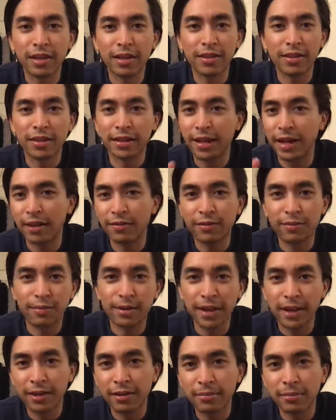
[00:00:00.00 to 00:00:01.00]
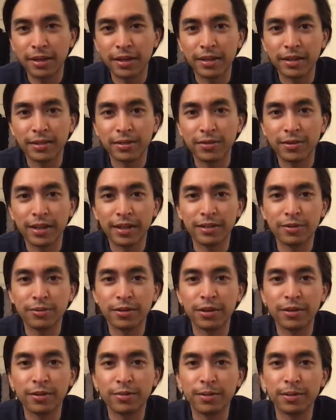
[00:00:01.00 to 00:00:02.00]
think I have to be animated or that's what
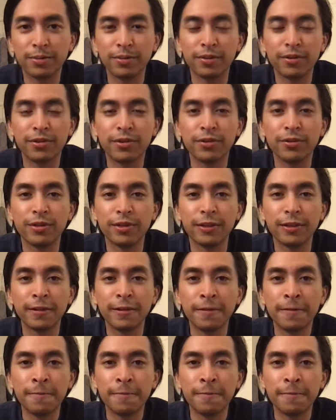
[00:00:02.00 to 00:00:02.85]
other people are doing,